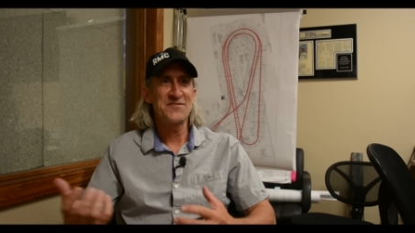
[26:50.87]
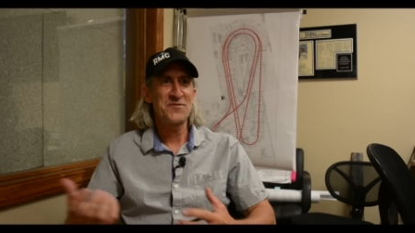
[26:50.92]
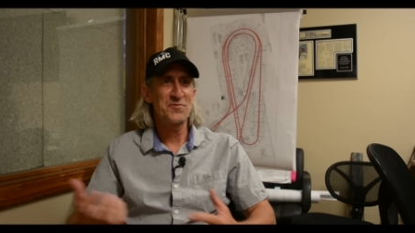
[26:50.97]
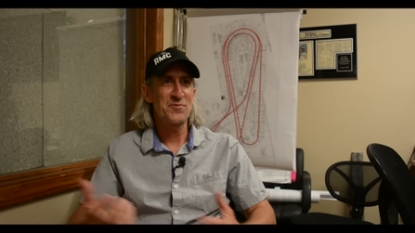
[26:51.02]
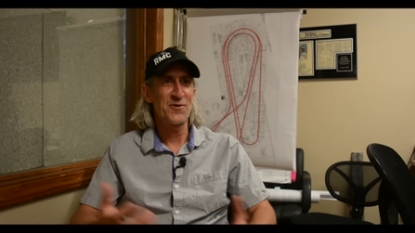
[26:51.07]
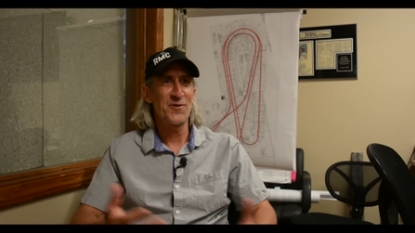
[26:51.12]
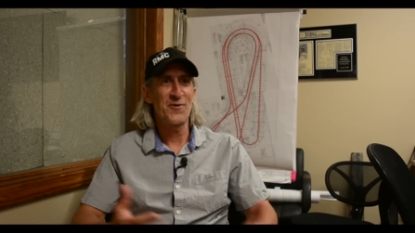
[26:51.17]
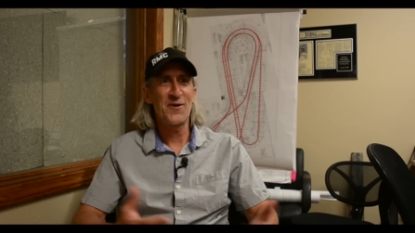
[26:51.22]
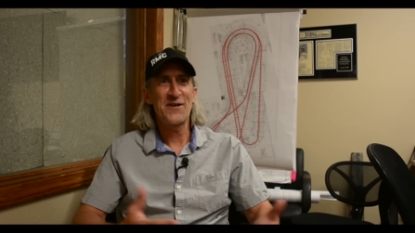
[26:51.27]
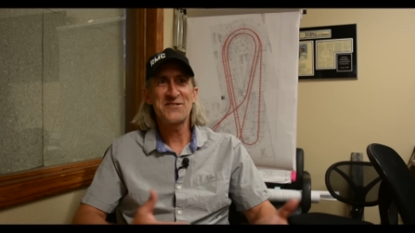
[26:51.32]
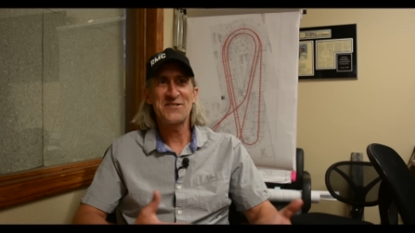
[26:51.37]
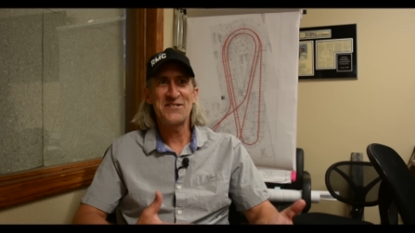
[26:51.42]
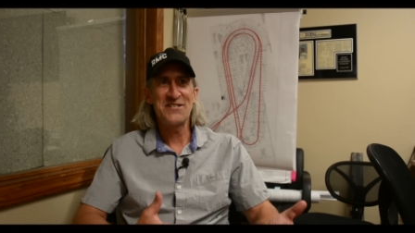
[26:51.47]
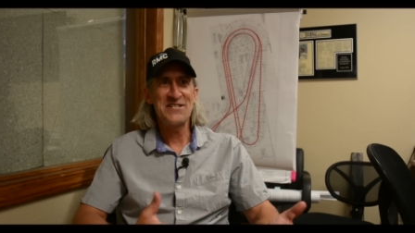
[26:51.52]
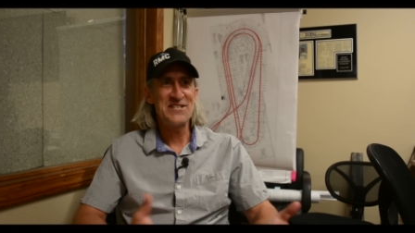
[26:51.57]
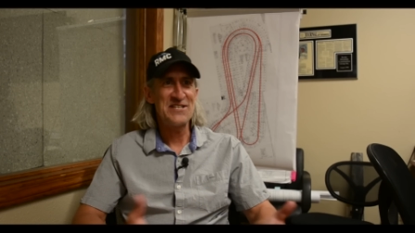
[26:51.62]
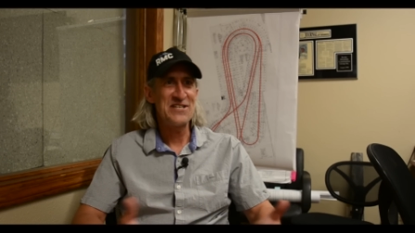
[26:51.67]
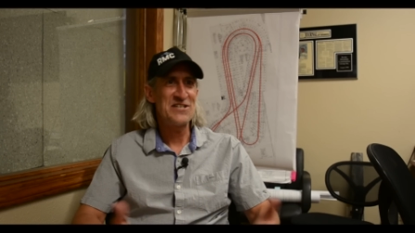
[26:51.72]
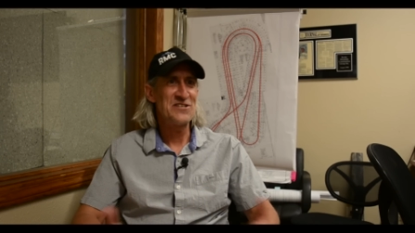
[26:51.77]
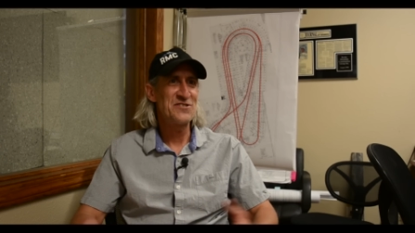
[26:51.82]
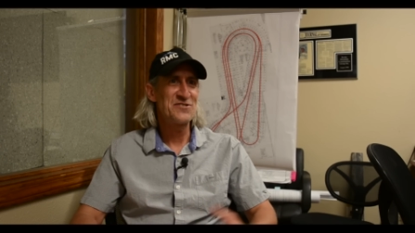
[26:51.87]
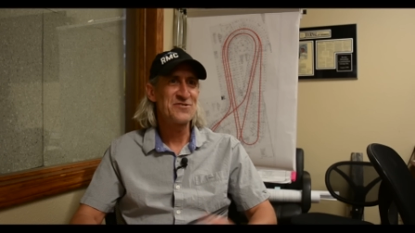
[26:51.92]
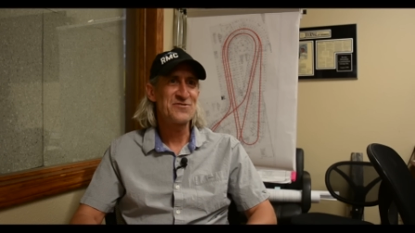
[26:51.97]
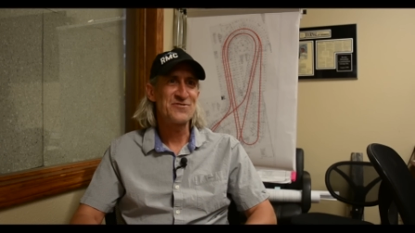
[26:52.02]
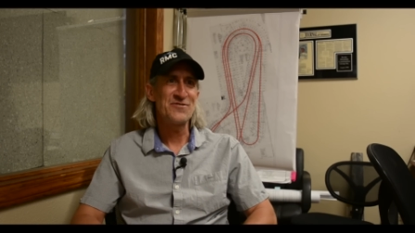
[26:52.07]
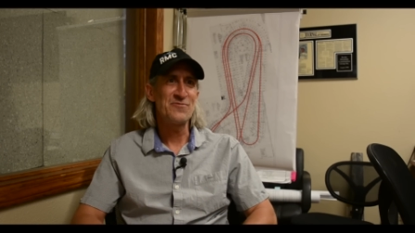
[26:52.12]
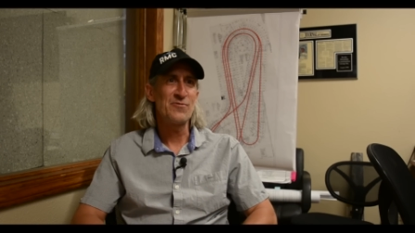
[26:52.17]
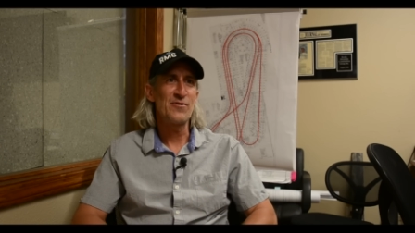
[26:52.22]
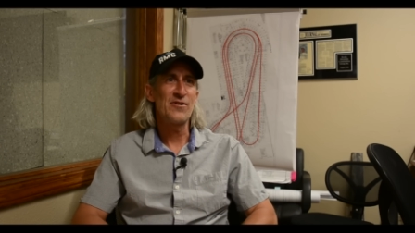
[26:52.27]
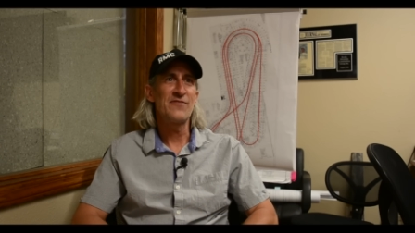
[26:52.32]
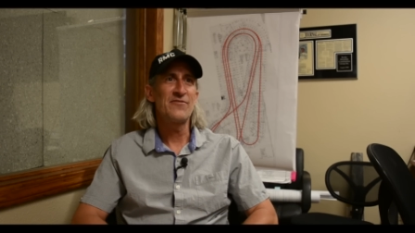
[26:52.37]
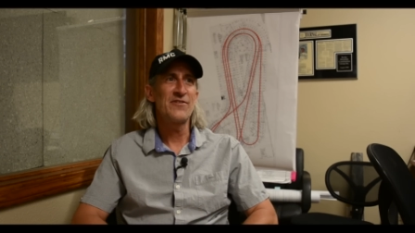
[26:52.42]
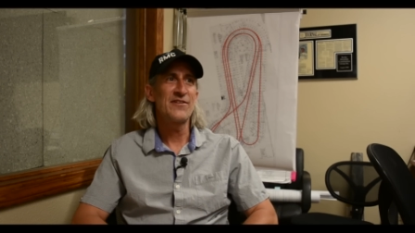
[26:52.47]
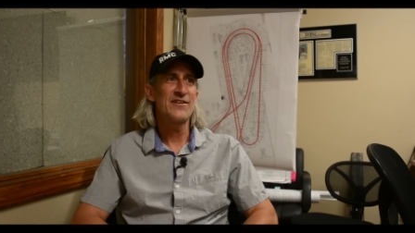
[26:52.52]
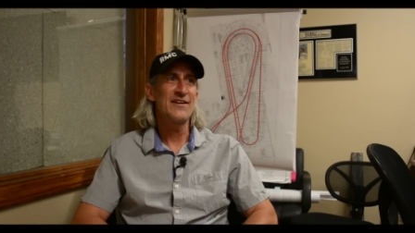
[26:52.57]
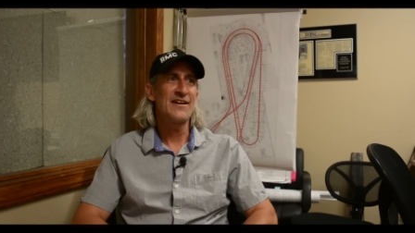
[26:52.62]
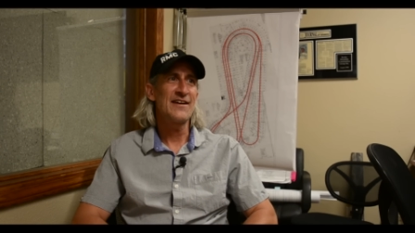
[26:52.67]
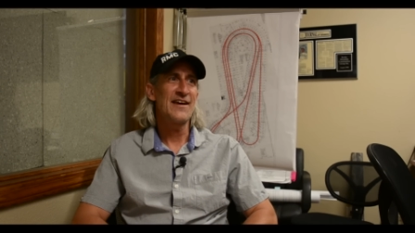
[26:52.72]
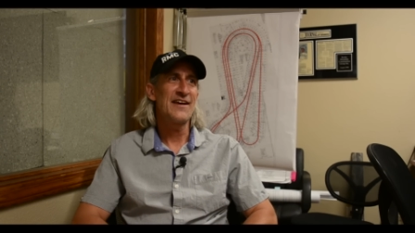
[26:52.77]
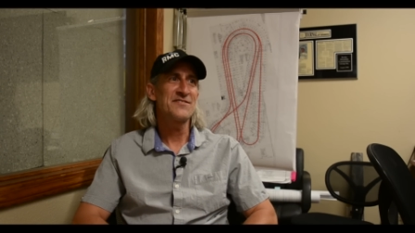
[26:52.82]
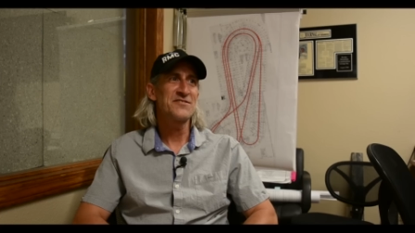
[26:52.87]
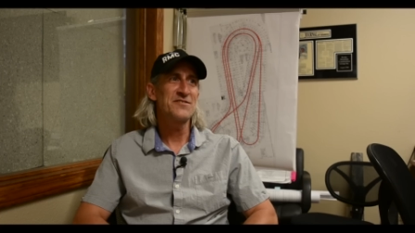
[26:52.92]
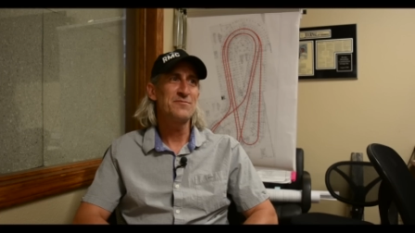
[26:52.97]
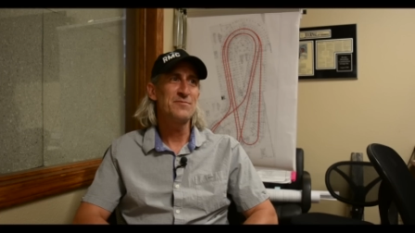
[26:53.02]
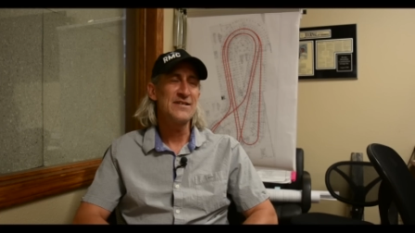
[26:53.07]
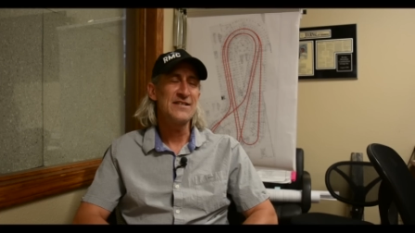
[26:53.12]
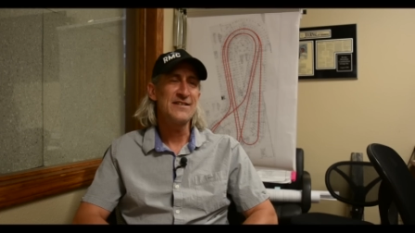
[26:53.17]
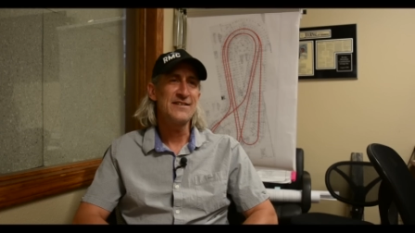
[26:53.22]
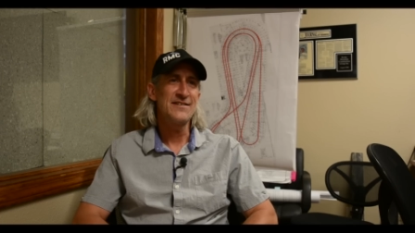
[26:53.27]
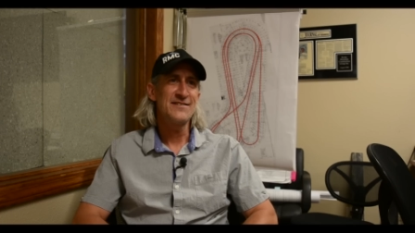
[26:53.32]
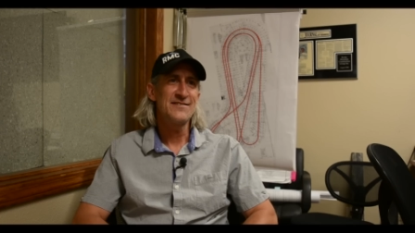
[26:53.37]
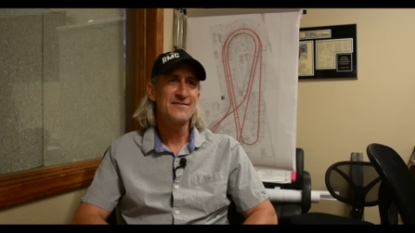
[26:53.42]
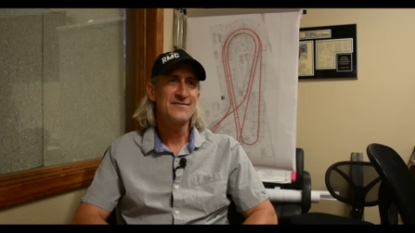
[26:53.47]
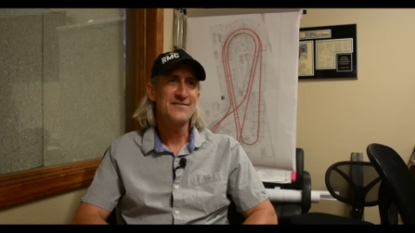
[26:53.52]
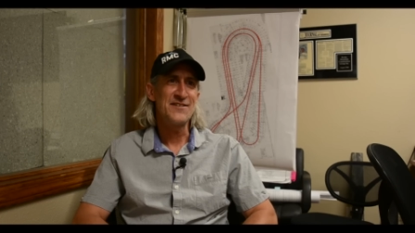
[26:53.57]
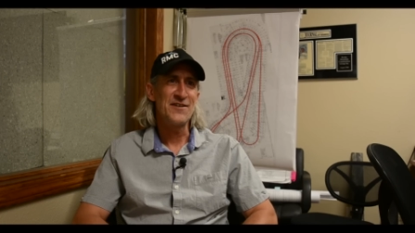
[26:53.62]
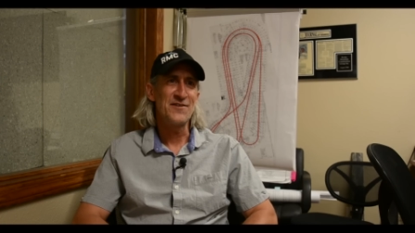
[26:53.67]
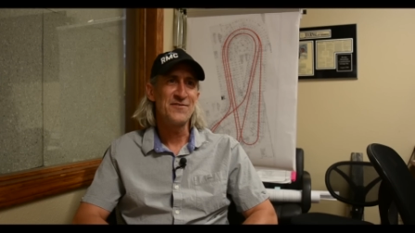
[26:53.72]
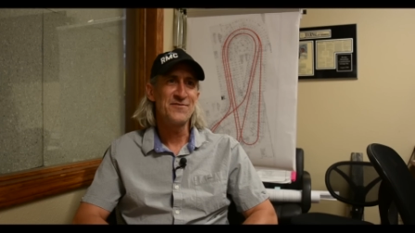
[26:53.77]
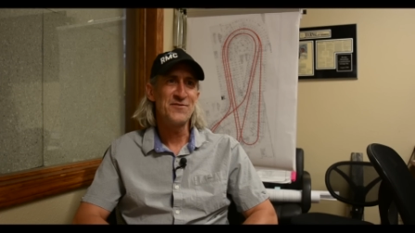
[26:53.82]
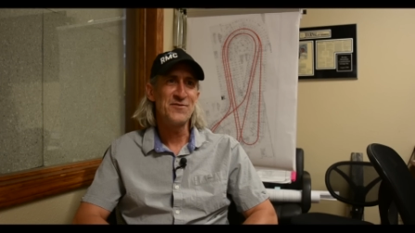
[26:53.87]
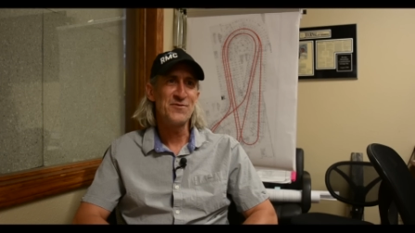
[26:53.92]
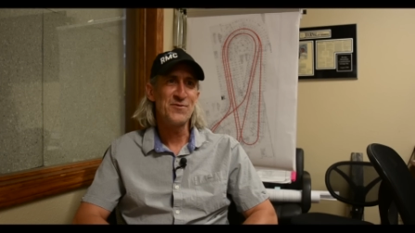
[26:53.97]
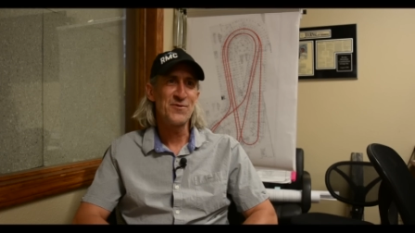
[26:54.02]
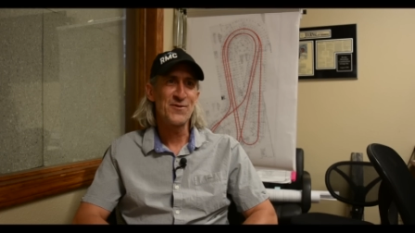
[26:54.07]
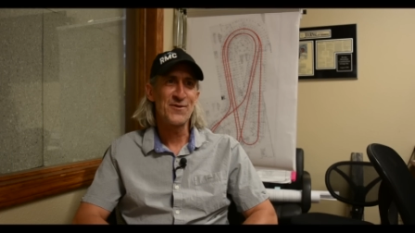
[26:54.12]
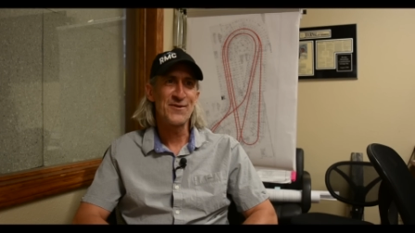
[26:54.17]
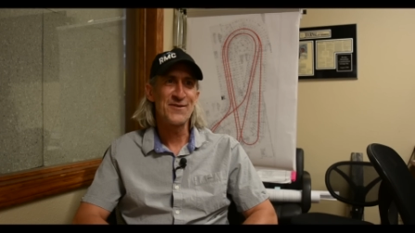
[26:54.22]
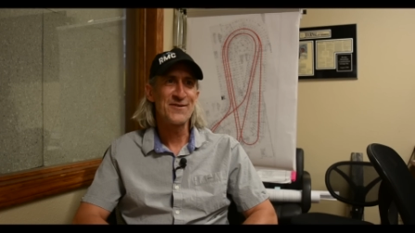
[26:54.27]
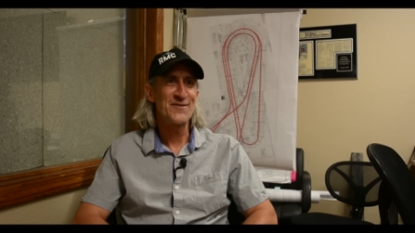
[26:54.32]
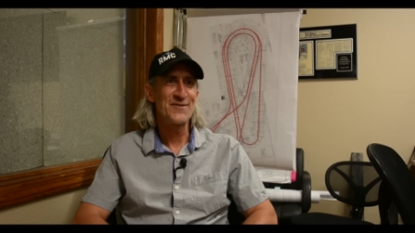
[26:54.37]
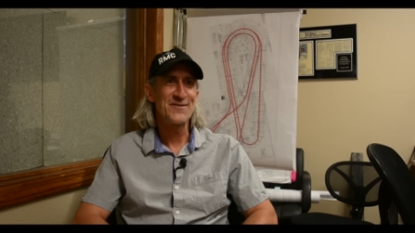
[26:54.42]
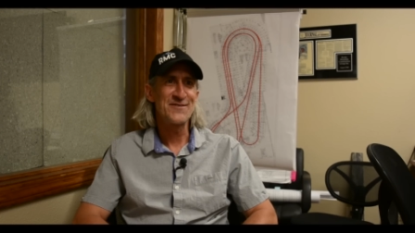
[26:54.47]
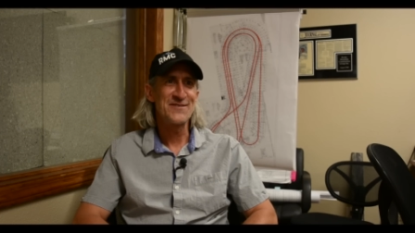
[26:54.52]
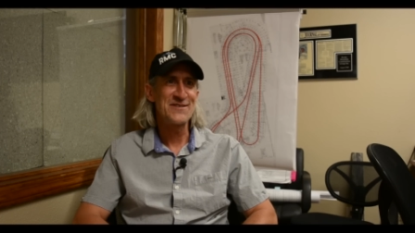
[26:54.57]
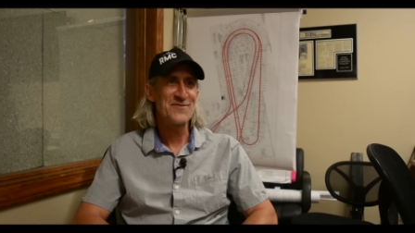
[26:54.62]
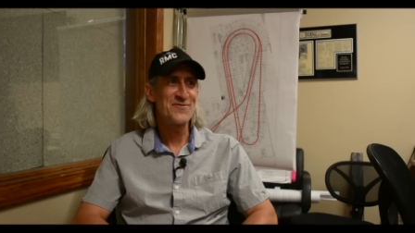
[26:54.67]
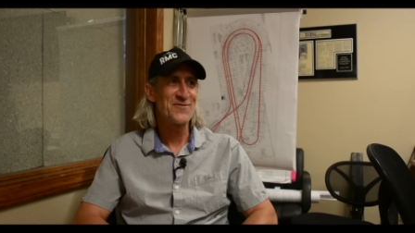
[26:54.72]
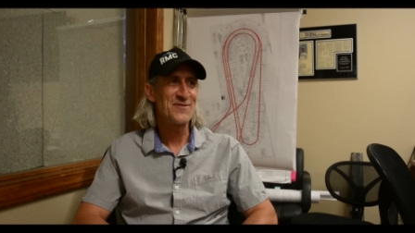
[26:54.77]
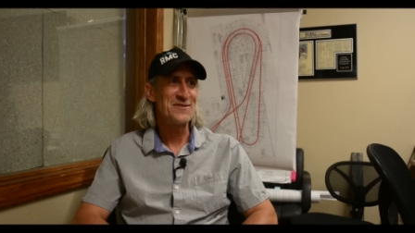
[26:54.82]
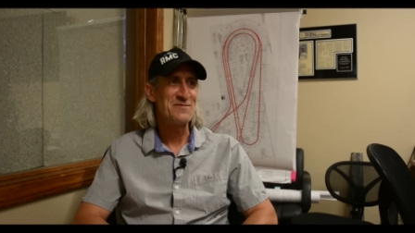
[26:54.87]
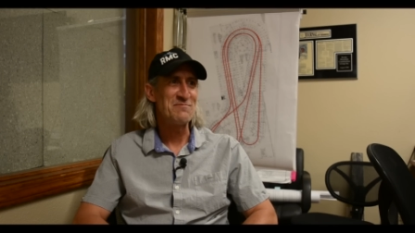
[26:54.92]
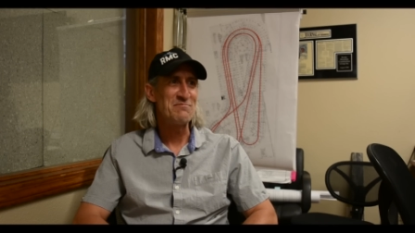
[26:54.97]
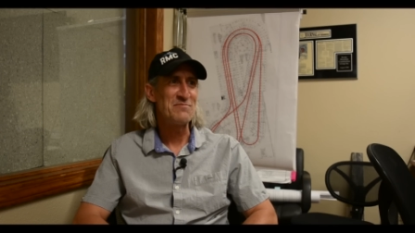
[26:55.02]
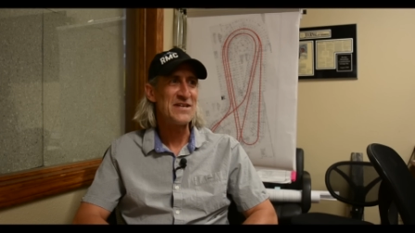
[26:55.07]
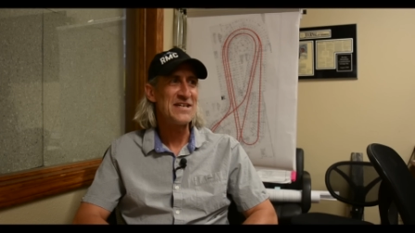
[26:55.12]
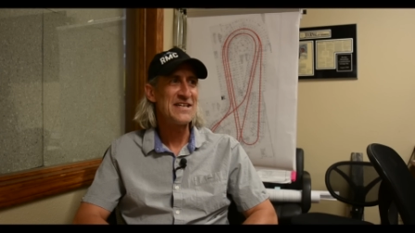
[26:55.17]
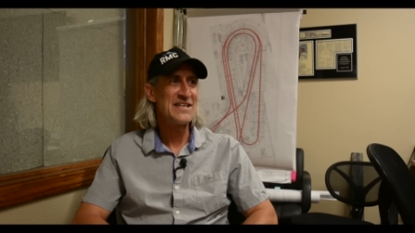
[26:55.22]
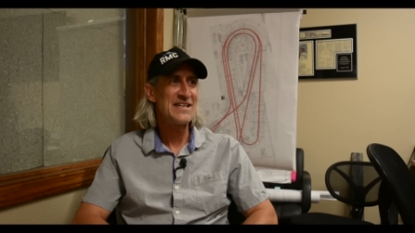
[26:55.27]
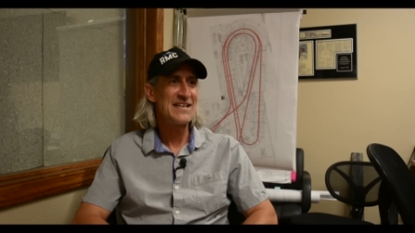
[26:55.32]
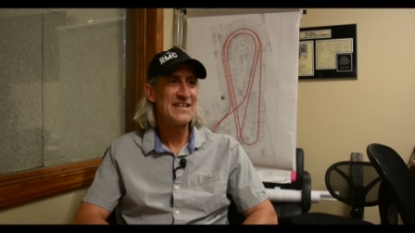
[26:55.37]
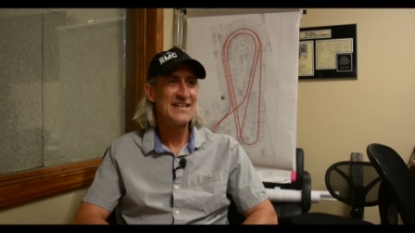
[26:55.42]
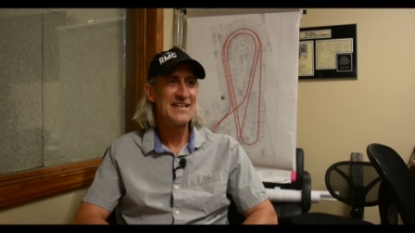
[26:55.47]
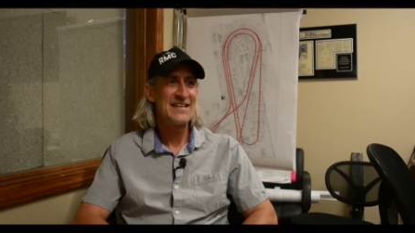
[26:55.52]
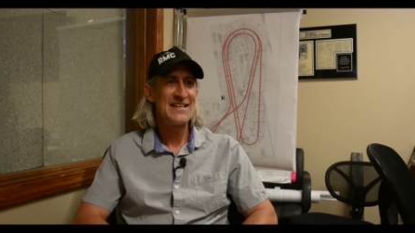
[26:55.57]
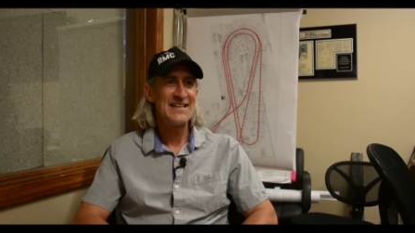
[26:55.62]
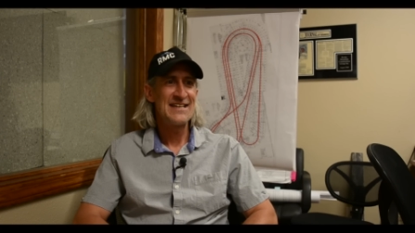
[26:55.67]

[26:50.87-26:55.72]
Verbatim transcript: this progression in the industry where everything has to be you know, newer or different and big.